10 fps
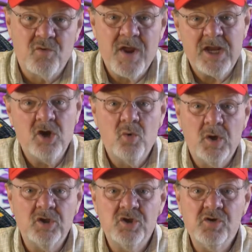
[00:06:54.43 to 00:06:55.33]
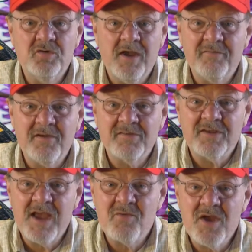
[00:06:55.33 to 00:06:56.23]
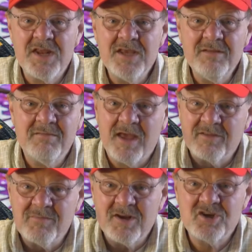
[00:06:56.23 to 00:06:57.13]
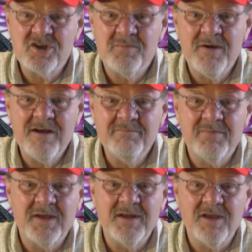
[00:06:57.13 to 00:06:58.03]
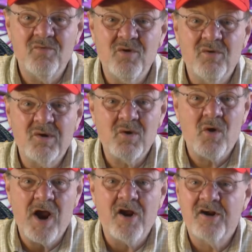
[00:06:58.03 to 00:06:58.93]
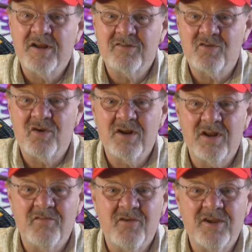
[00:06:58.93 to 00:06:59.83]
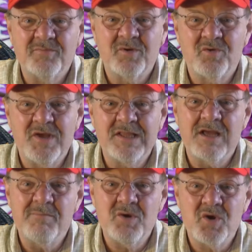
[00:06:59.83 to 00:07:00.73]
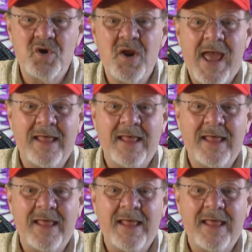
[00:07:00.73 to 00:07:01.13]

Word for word: The radio will do FSK RTTY, as mentioned above, but it will require an external interface between the computer